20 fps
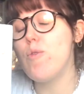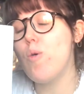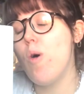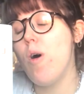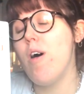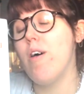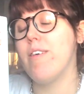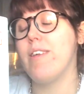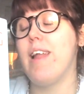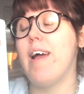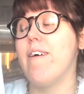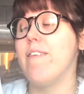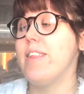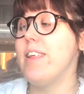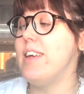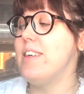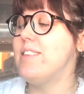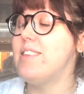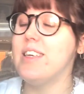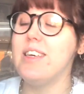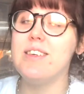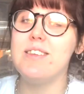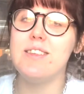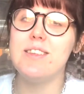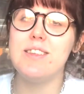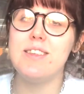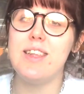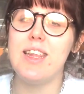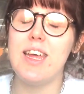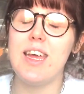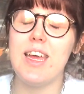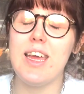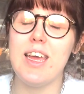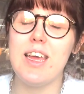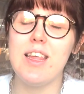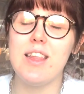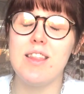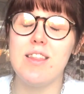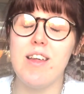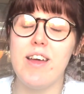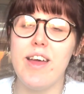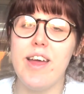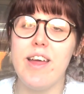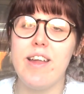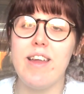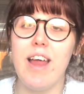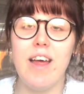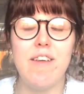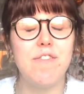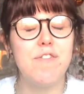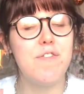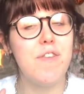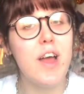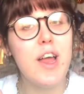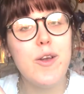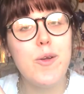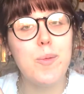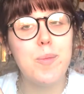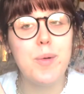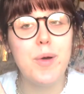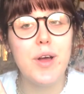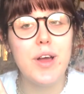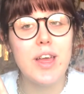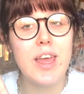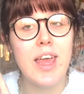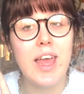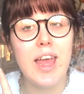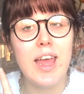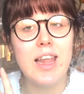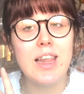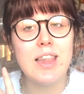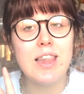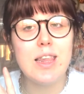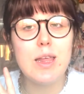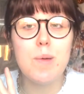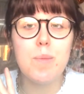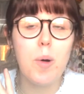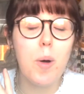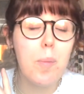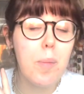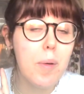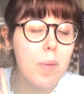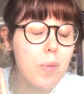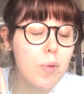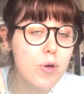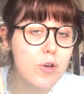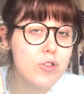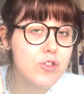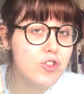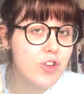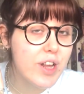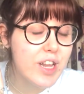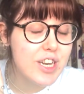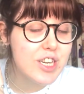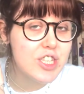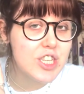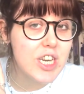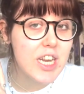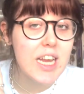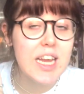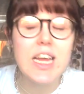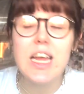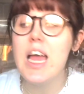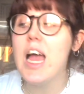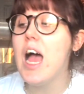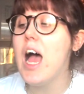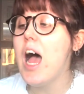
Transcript: Kuang. Now this is the third and final book in the Poppy War trilogy.